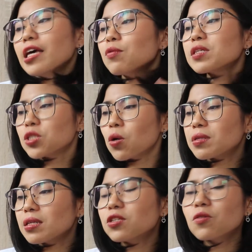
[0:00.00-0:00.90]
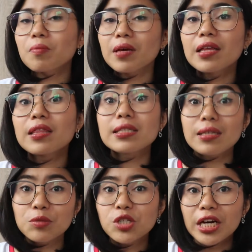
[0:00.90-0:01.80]
he was chosen to be the
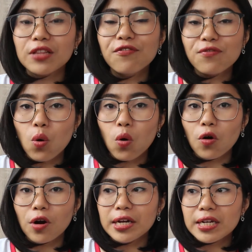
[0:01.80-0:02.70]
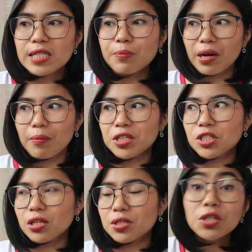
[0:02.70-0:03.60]
subject for an
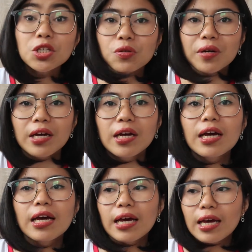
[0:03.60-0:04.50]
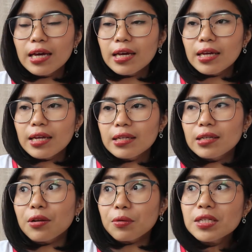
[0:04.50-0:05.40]
experimental surgery,
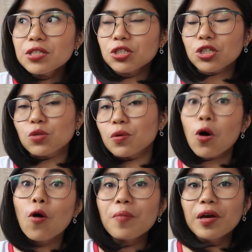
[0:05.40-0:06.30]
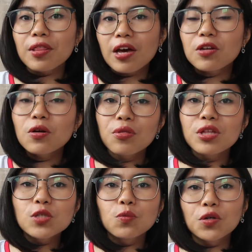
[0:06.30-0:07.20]
and the researchers were hoping that
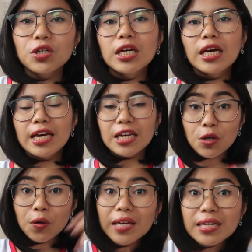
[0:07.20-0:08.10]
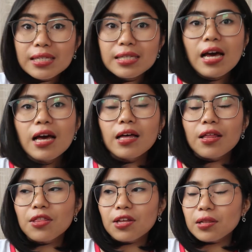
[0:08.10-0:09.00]
this would increase
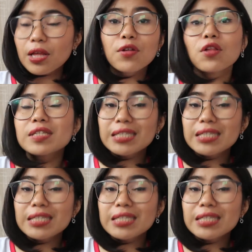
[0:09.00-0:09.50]
the level of his